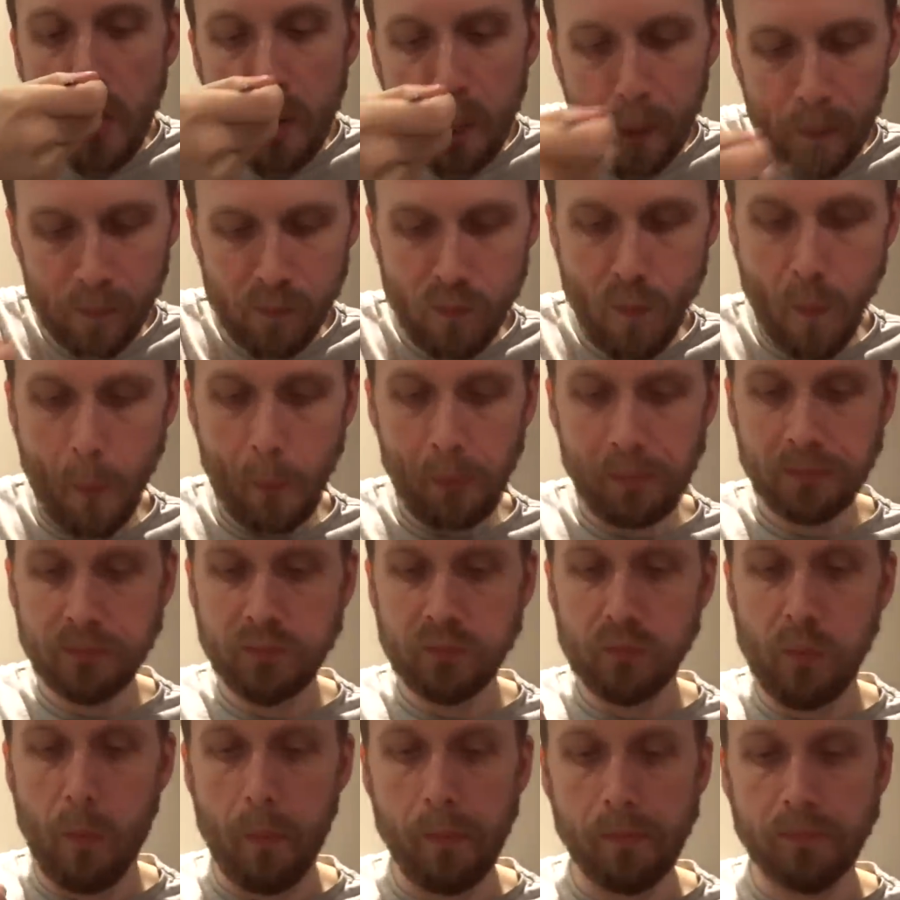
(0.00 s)
It's a weird
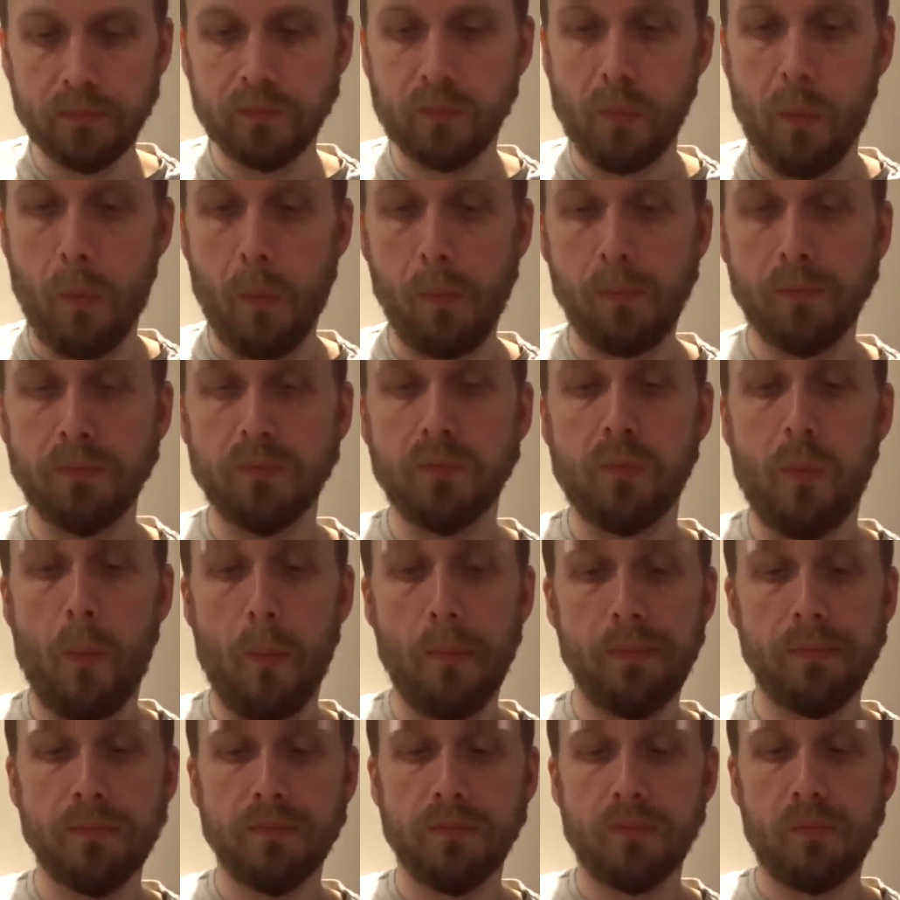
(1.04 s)
texture. It's a
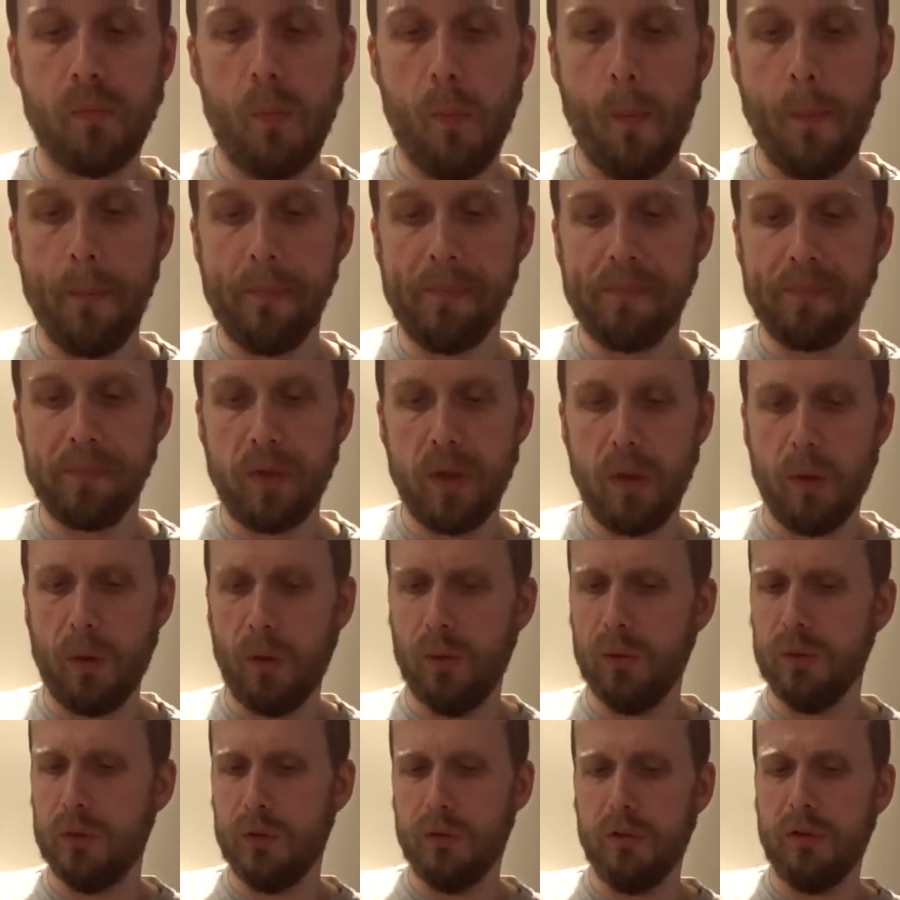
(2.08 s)
bit mushy.
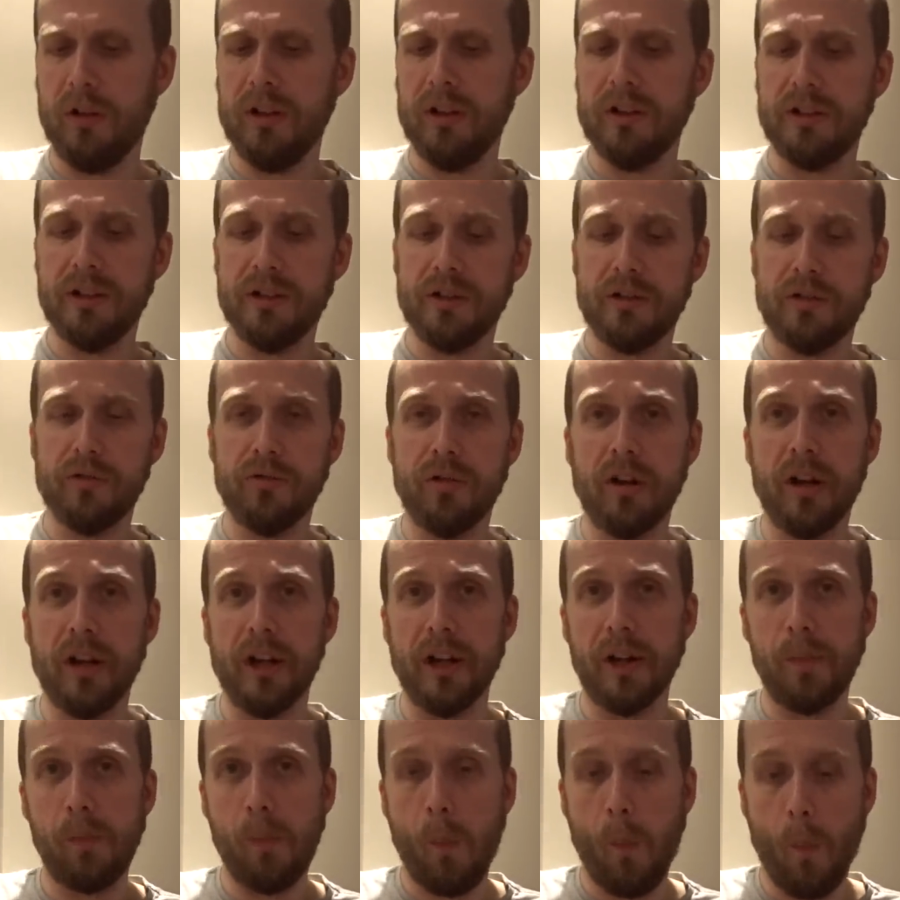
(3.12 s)
Oh, the rice is dry.
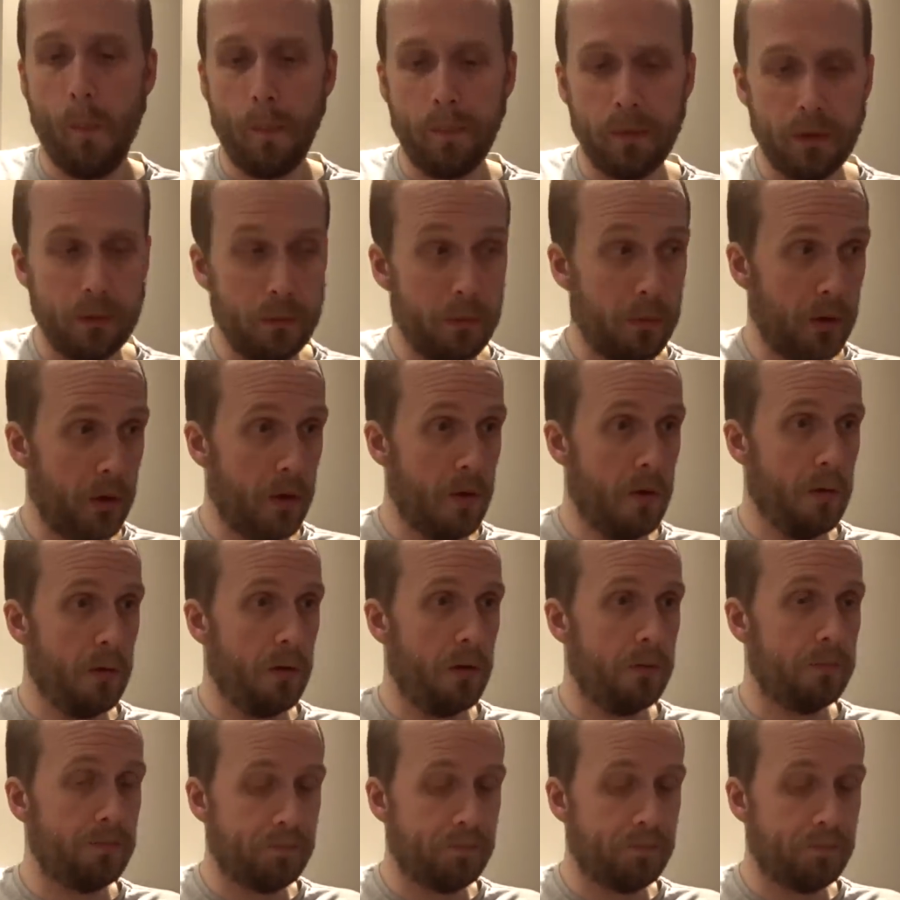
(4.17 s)
Oh my god.